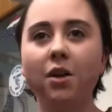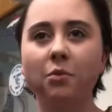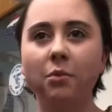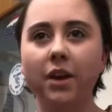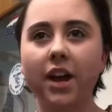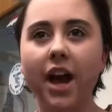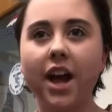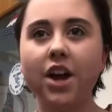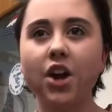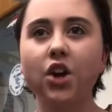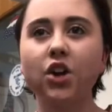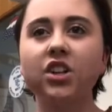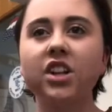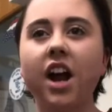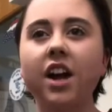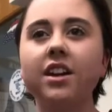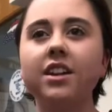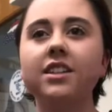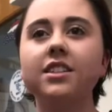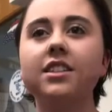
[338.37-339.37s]
when I heard,
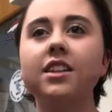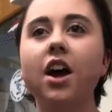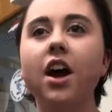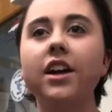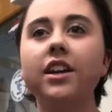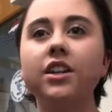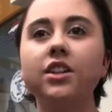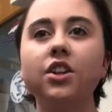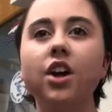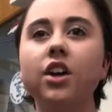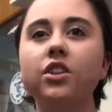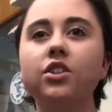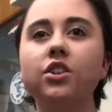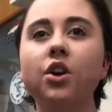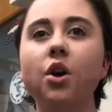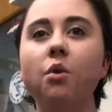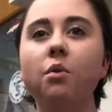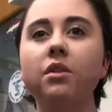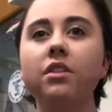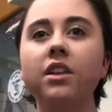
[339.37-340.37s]
I decided not to
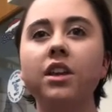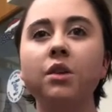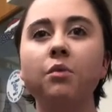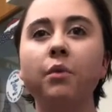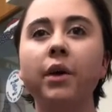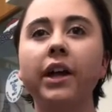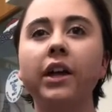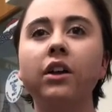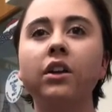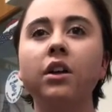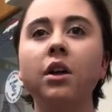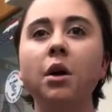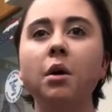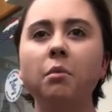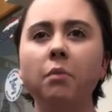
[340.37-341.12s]
go with Ewell,